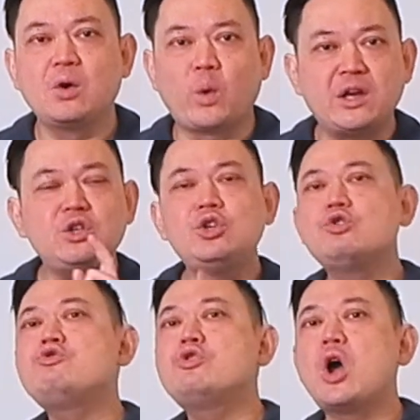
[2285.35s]
when
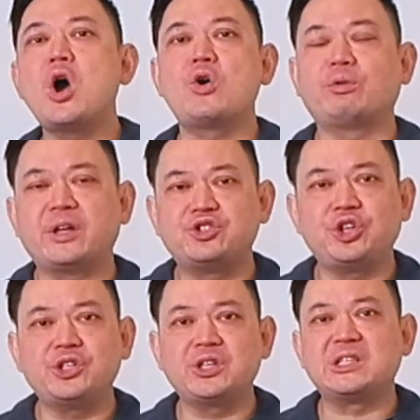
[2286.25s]
you know that
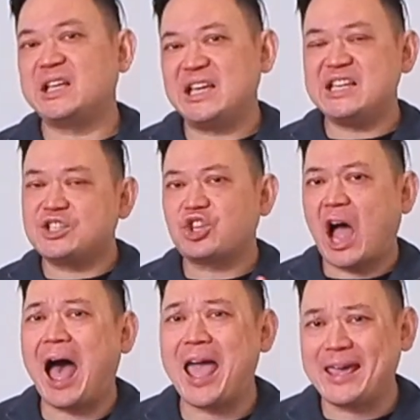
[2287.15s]
Jesus is
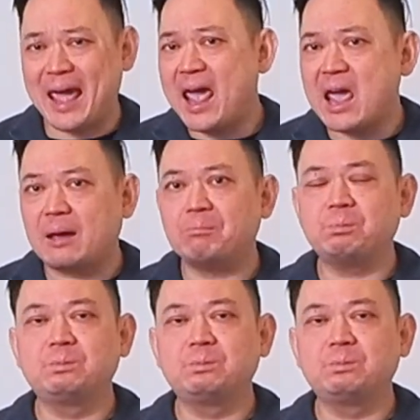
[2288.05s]
I am,